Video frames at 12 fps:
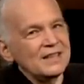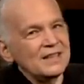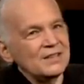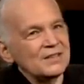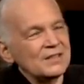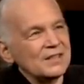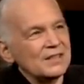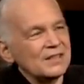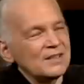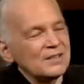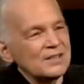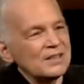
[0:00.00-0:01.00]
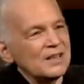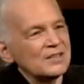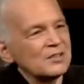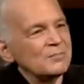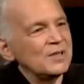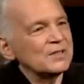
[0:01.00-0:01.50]
There's the
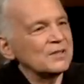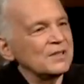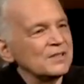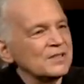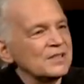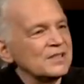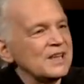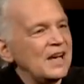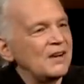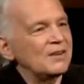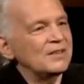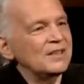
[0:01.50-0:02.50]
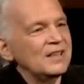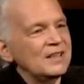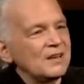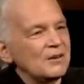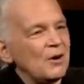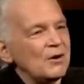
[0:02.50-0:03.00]
hustle bustle, there's the sound,
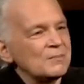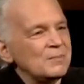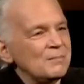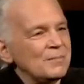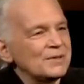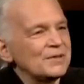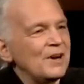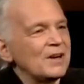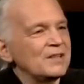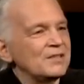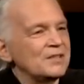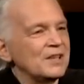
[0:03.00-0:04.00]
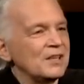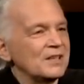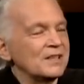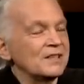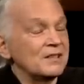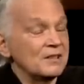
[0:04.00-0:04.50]
there are always people talking, there's
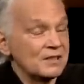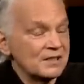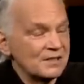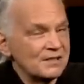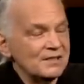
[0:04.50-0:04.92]
yelling, there is